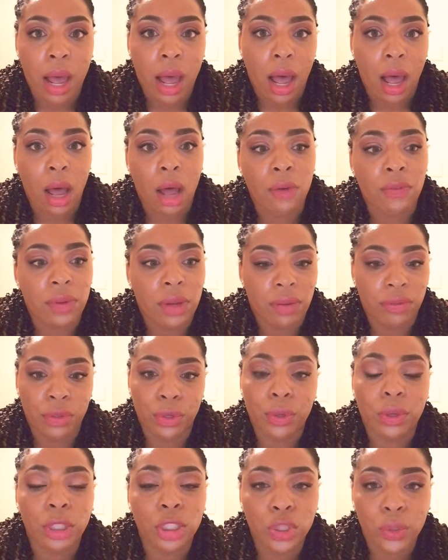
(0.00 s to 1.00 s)
off of
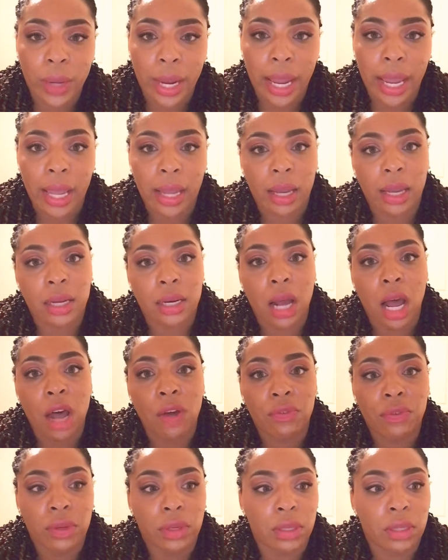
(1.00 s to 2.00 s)
your track and
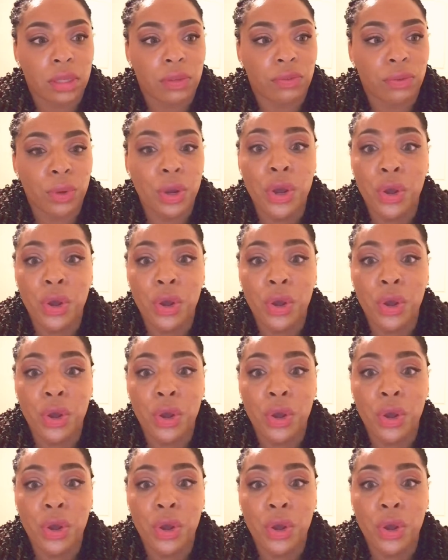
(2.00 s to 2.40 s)
off of,